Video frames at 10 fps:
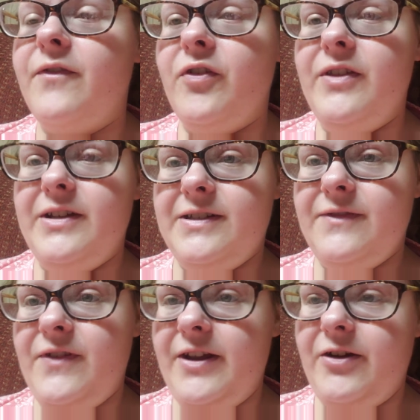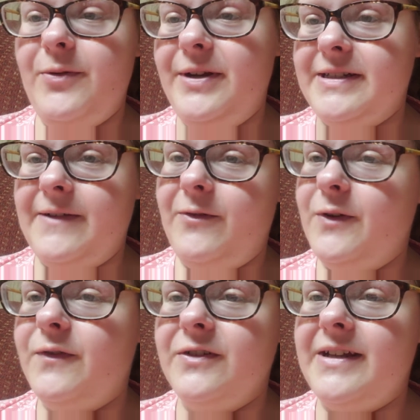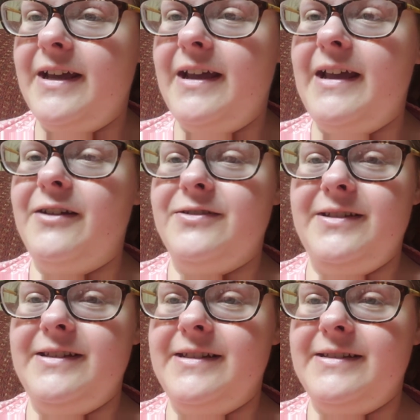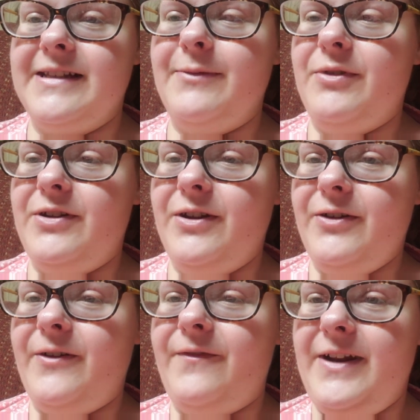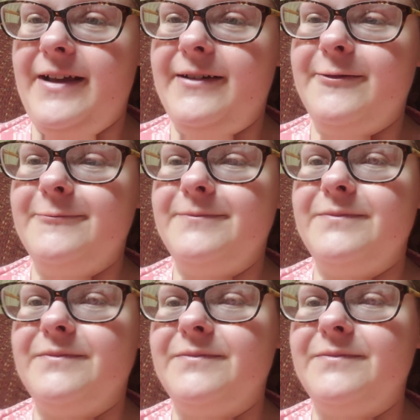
for this video. I hope you guys have a wonderful day, and I'll see you guys next time with another video.